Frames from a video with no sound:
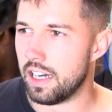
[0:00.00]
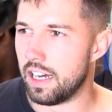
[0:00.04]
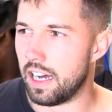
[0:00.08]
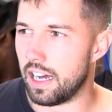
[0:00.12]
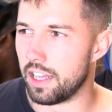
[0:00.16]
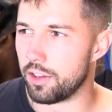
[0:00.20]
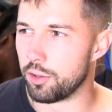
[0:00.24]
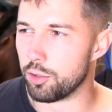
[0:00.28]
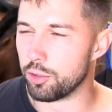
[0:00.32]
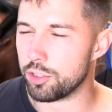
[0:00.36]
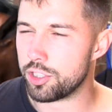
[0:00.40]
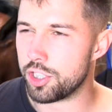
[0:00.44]

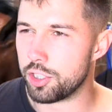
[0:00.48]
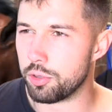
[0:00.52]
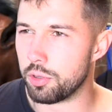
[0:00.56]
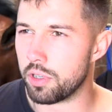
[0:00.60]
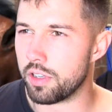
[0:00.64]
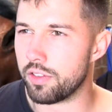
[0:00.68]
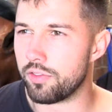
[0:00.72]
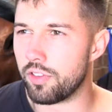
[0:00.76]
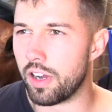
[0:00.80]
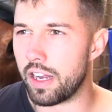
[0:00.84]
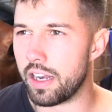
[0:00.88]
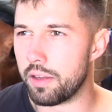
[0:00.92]
I thought she would
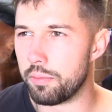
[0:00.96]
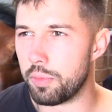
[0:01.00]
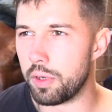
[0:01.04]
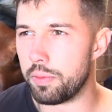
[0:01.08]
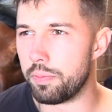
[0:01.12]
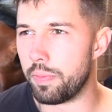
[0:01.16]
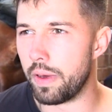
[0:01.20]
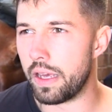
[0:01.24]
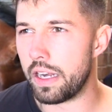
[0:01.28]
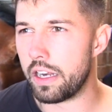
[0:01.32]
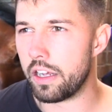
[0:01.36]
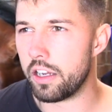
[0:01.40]
have run a
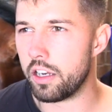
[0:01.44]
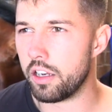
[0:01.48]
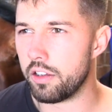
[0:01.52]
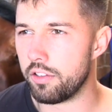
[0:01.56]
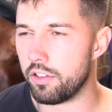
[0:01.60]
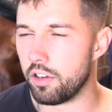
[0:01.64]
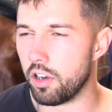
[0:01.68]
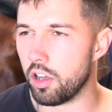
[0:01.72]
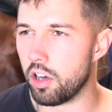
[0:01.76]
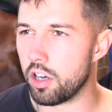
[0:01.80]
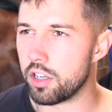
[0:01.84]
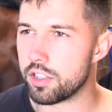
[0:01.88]
bit better in
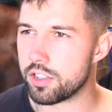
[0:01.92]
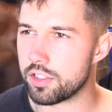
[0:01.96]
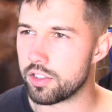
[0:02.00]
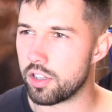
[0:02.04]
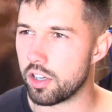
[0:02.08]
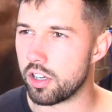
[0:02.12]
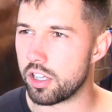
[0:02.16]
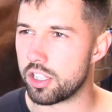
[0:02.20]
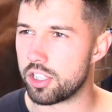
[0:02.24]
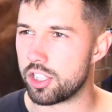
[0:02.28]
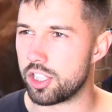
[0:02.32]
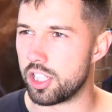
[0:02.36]
her last
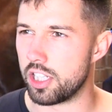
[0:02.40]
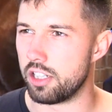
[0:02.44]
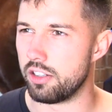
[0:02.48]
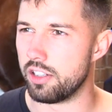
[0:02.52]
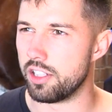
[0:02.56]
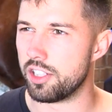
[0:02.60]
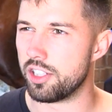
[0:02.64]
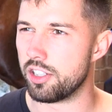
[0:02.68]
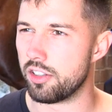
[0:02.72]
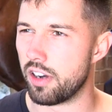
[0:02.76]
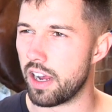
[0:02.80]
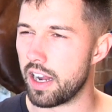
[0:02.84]
start. She
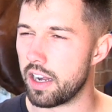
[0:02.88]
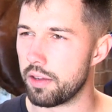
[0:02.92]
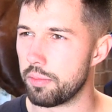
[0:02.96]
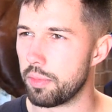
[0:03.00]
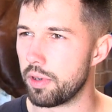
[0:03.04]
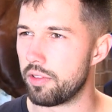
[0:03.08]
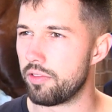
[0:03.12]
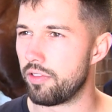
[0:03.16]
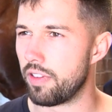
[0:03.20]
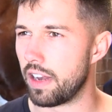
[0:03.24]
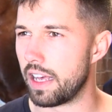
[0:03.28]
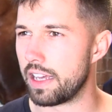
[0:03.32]
she ran a
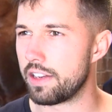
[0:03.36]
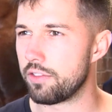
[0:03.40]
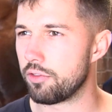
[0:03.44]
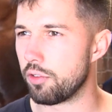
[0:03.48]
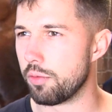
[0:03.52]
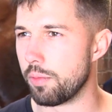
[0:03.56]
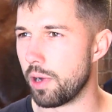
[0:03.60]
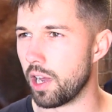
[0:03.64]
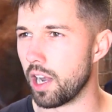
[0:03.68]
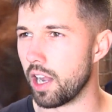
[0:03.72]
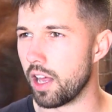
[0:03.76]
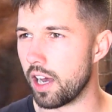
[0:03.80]
bit flat for
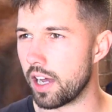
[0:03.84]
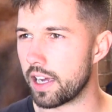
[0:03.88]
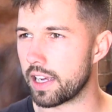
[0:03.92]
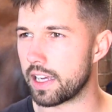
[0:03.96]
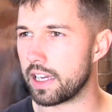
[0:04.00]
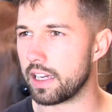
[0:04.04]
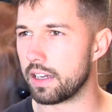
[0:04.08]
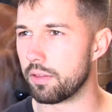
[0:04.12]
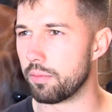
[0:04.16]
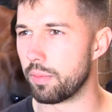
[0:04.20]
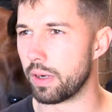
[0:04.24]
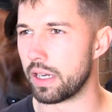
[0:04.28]
my
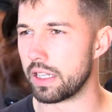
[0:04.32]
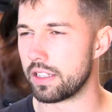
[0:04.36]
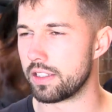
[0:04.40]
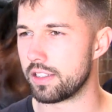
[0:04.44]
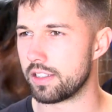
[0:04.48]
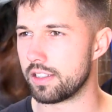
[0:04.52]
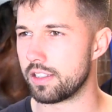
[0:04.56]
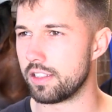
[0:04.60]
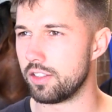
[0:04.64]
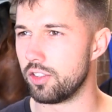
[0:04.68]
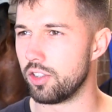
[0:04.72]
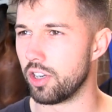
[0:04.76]
liking,
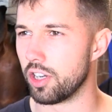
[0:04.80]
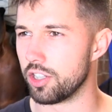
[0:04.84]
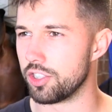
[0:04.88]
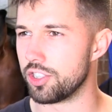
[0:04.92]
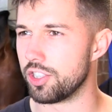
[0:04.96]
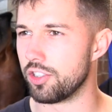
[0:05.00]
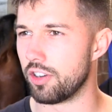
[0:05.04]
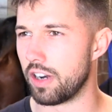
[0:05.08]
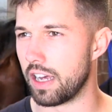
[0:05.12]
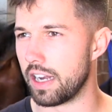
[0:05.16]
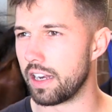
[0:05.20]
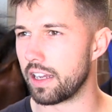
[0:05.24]
but you know
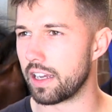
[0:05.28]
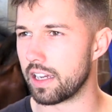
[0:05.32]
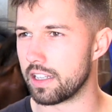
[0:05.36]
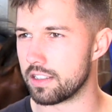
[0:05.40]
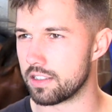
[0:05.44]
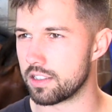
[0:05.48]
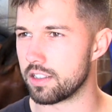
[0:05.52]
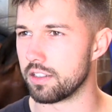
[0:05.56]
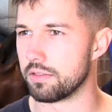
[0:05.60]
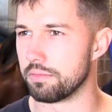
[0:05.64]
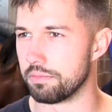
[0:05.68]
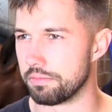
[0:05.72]
she ran
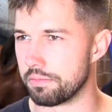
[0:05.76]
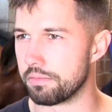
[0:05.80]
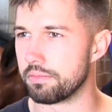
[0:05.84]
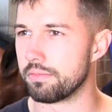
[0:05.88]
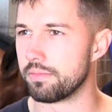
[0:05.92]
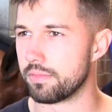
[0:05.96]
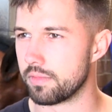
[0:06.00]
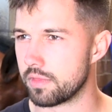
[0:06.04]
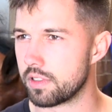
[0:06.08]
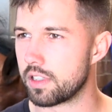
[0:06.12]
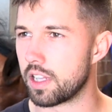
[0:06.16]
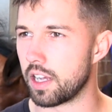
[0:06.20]
against some
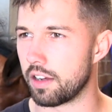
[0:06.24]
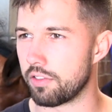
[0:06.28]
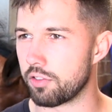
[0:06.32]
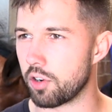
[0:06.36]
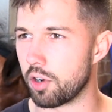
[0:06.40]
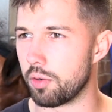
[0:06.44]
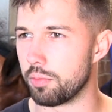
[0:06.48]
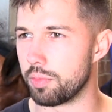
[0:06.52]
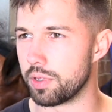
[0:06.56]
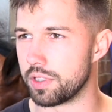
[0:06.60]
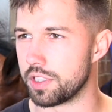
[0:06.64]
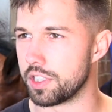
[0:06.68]
tough
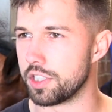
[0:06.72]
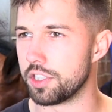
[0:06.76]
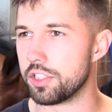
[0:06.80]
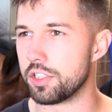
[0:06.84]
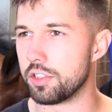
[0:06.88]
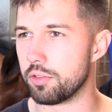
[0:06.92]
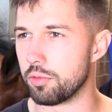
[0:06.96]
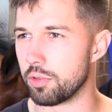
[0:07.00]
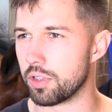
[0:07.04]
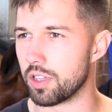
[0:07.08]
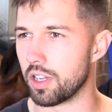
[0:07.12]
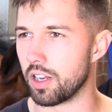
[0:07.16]

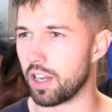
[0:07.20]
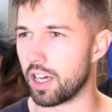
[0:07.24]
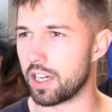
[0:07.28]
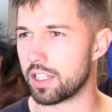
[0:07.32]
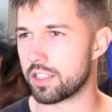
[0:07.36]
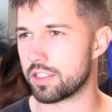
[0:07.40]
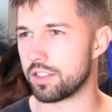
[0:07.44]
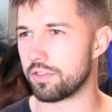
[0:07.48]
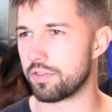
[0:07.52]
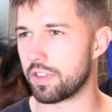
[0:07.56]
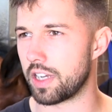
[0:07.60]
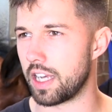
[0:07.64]
competition with the
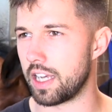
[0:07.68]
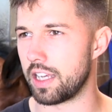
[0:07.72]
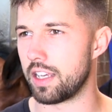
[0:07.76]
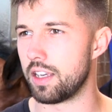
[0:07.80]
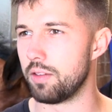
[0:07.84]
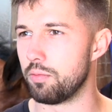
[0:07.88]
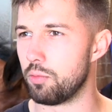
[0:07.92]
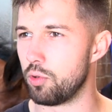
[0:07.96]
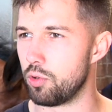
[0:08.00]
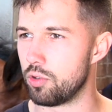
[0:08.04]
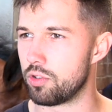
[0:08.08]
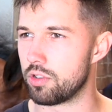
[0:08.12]
likes of
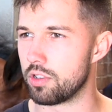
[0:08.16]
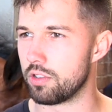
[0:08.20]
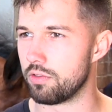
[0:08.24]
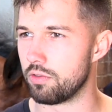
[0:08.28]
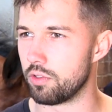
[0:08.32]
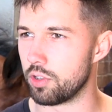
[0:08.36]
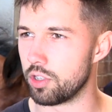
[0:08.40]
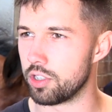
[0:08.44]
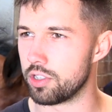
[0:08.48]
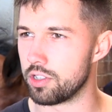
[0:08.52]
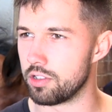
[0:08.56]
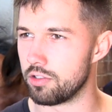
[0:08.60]
Kinky Boots and
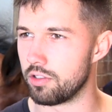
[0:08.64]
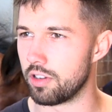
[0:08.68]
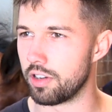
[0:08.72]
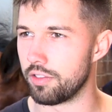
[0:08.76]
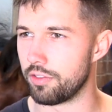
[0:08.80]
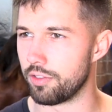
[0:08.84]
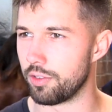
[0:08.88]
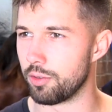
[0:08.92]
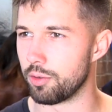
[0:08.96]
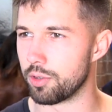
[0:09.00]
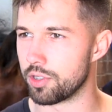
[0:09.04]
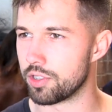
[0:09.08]
Virgin
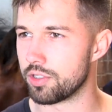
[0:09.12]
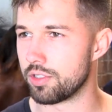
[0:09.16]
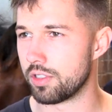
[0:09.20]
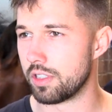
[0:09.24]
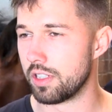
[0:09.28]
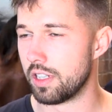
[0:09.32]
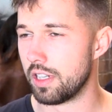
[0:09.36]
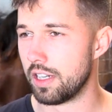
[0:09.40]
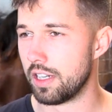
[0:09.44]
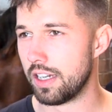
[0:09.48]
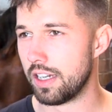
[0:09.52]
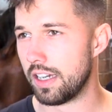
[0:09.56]
River, which
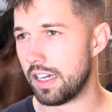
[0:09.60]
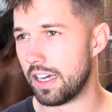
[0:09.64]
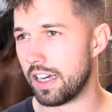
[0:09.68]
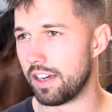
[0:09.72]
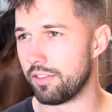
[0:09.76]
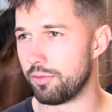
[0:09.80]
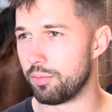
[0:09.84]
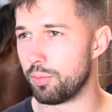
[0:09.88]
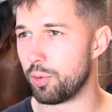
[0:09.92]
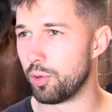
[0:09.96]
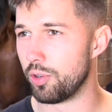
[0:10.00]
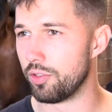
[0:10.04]

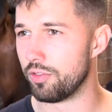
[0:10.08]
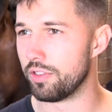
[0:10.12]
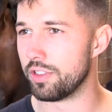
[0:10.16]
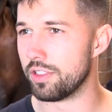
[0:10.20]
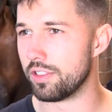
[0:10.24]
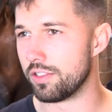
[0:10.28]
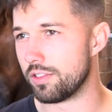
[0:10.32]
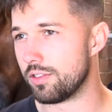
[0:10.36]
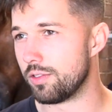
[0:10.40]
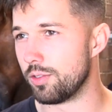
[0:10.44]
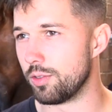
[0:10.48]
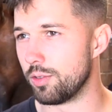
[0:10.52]
have
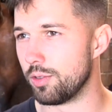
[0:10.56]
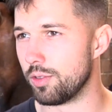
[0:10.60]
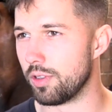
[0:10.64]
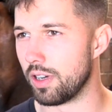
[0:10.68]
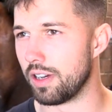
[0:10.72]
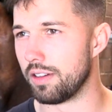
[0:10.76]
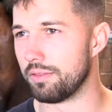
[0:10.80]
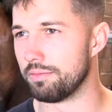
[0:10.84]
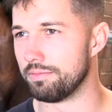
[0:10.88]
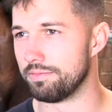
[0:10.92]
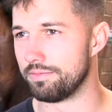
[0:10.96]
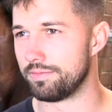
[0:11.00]
proven to
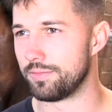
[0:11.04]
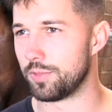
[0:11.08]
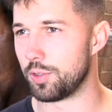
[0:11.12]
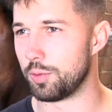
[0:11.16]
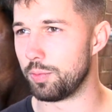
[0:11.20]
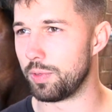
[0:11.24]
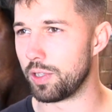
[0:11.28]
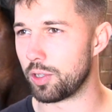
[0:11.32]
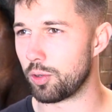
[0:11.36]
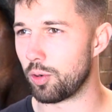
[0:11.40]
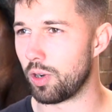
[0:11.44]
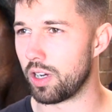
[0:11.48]
um, to
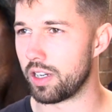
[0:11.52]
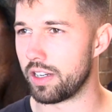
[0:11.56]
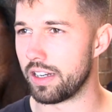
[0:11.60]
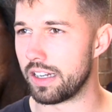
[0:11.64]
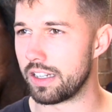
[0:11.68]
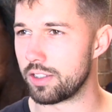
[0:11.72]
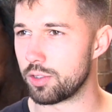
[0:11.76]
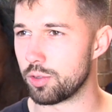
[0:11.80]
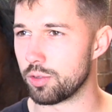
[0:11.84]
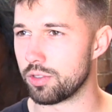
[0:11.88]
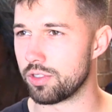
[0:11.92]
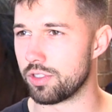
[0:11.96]
be quite
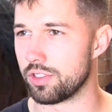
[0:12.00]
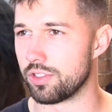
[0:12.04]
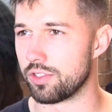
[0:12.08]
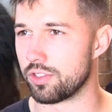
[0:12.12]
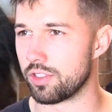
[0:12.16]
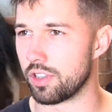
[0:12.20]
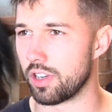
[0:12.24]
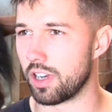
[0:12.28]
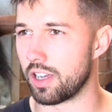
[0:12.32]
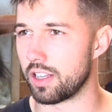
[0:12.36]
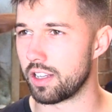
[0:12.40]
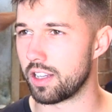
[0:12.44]
nice horses.
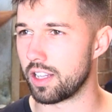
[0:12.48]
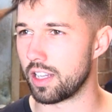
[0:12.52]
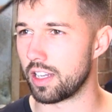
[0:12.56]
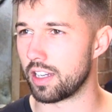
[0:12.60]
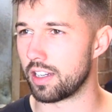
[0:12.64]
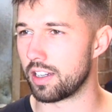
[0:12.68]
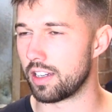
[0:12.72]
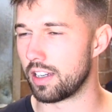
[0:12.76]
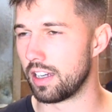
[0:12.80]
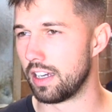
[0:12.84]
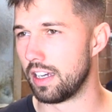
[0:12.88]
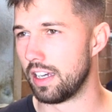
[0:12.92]
So I
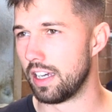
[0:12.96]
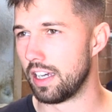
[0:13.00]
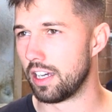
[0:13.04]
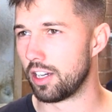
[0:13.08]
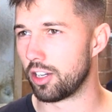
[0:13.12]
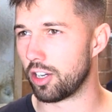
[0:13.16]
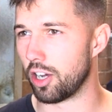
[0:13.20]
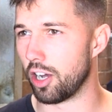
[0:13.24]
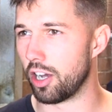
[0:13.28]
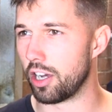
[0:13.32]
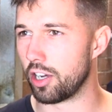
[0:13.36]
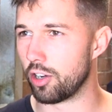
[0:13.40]
think
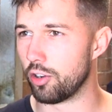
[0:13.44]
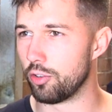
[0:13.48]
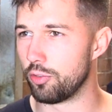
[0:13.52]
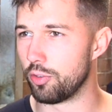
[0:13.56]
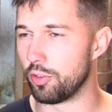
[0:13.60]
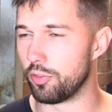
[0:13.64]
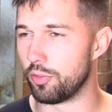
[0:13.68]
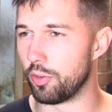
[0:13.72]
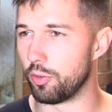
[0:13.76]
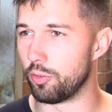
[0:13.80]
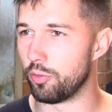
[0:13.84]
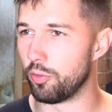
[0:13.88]
going off
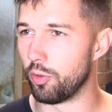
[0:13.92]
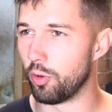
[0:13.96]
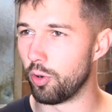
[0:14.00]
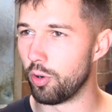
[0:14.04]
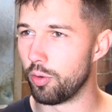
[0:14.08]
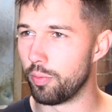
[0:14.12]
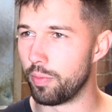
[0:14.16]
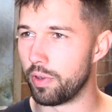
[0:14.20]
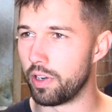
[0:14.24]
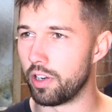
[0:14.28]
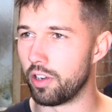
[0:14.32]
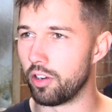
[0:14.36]
of her
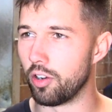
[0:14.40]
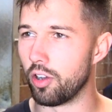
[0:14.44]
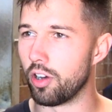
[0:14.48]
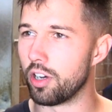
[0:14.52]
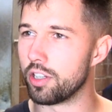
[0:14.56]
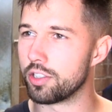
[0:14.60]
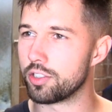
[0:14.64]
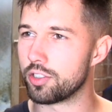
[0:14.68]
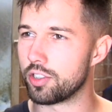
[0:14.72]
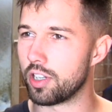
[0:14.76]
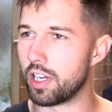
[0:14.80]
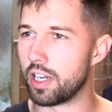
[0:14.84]
form in her
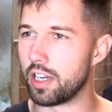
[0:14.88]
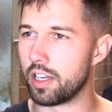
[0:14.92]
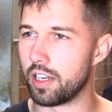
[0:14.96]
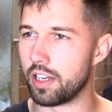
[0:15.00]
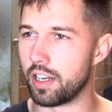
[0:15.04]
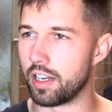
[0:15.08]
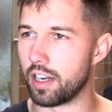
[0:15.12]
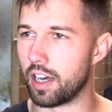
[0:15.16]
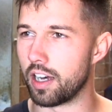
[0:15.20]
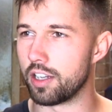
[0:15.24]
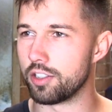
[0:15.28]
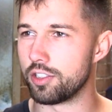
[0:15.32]
last run
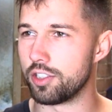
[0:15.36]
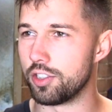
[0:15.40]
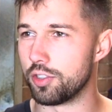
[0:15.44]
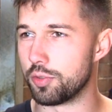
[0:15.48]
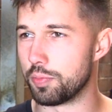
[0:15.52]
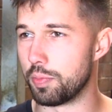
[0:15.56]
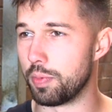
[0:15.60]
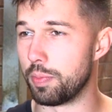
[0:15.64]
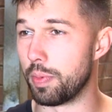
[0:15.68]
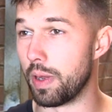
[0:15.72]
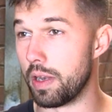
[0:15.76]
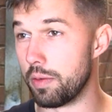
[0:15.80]
and how she's
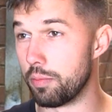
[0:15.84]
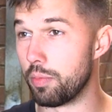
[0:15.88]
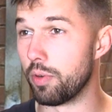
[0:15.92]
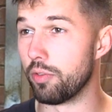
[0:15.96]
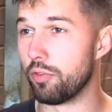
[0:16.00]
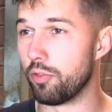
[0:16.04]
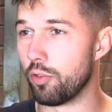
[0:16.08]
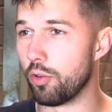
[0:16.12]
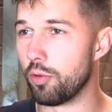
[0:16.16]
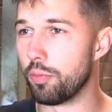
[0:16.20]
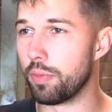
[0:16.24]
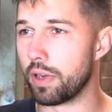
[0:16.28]
been
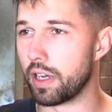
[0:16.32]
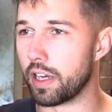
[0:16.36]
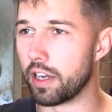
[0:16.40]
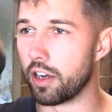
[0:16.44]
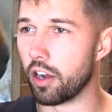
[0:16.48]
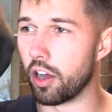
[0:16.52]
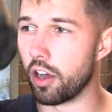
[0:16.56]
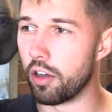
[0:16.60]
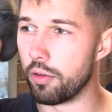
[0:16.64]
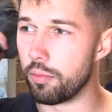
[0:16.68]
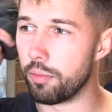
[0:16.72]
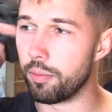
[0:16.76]
performing at
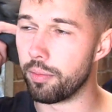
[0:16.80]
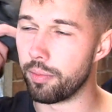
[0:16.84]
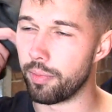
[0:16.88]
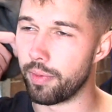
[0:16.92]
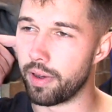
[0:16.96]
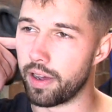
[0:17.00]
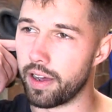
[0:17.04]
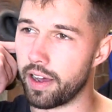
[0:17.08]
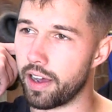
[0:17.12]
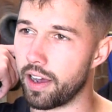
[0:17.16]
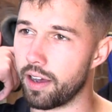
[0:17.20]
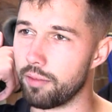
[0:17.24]
home,
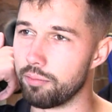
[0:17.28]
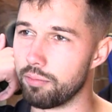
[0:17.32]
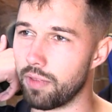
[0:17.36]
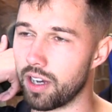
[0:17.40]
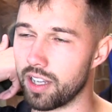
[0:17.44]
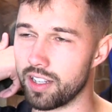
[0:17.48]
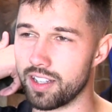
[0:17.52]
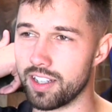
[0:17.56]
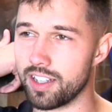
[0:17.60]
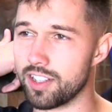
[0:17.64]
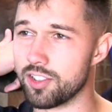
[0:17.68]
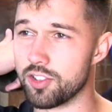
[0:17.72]
um,
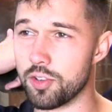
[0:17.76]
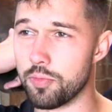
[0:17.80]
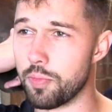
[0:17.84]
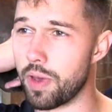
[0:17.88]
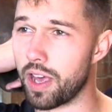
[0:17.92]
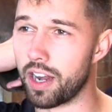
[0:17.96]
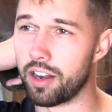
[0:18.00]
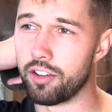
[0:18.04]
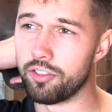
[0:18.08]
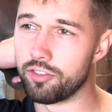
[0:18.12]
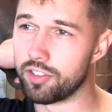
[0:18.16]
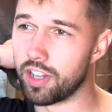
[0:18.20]
I think it's a
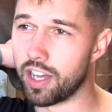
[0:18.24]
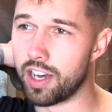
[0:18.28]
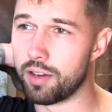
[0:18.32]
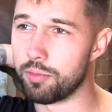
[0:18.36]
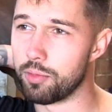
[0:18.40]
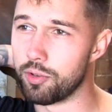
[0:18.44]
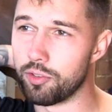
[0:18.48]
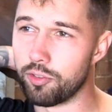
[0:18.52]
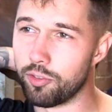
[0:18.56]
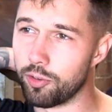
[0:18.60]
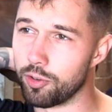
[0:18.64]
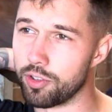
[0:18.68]
matter of time
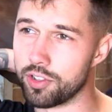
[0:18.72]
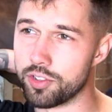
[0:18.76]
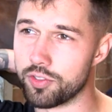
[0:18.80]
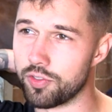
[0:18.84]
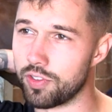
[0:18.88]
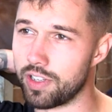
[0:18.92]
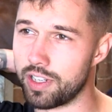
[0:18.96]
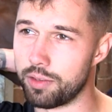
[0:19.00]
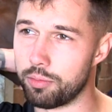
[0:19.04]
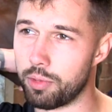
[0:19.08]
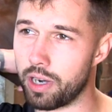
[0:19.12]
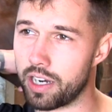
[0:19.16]
before this
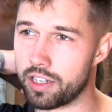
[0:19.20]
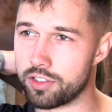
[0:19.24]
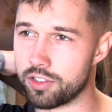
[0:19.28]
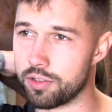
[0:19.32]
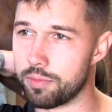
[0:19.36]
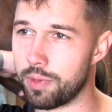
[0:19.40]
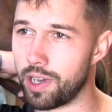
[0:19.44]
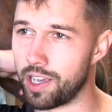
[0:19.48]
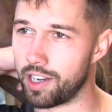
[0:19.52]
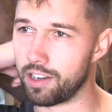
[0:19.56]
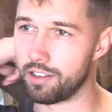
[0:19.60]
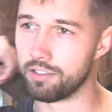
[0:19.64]
filly breaks her
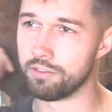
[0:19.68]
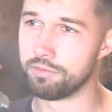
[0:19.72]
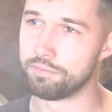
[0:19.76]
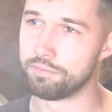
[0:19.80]
mate.